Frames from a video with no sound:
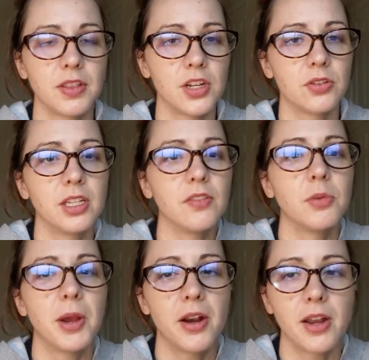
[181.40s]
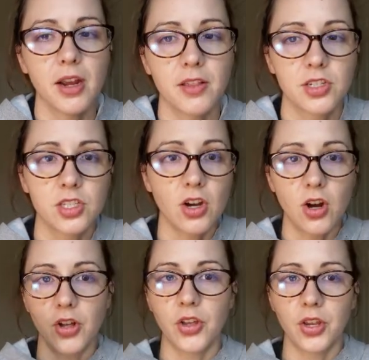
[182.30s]
and they don't leave the Pear Deck. They're just
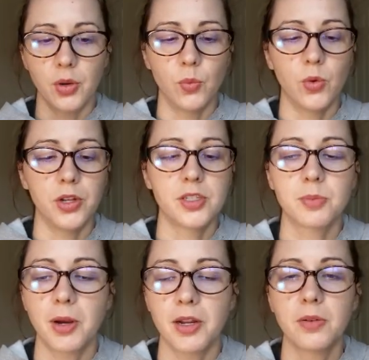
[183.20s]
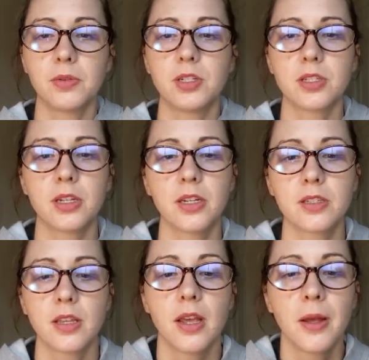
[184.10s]
all in one spot, which is
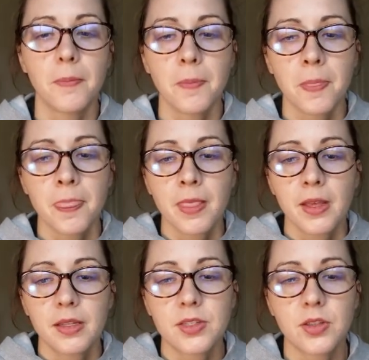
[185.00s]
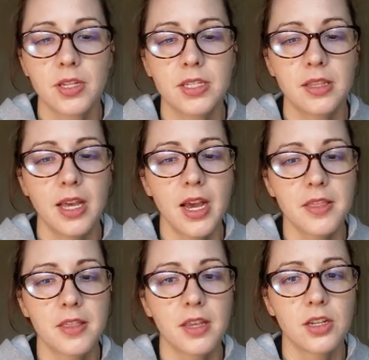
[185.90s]
nice. So they did
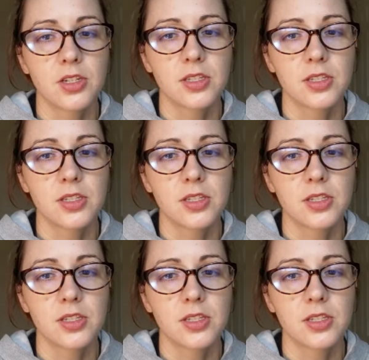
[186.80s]
that, then they can